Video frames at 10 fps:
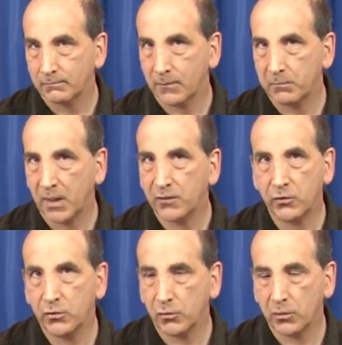
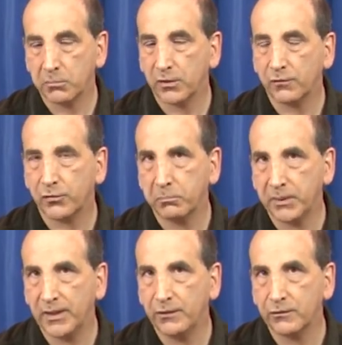Imagine doing a beautiful
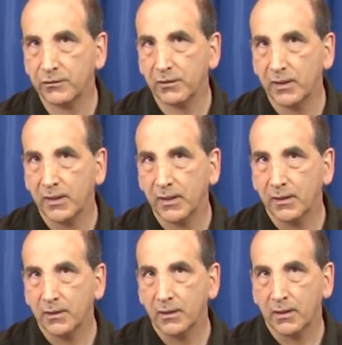piece,
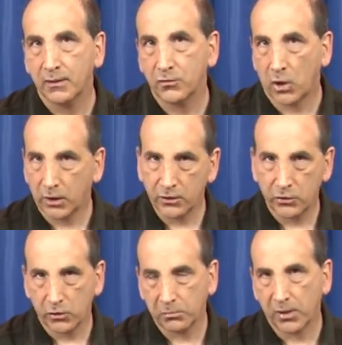talking
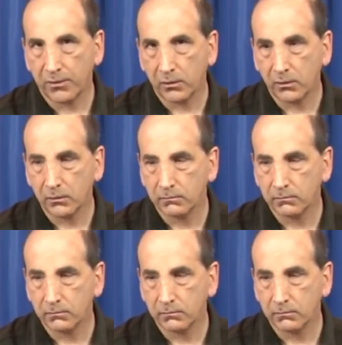to your brother,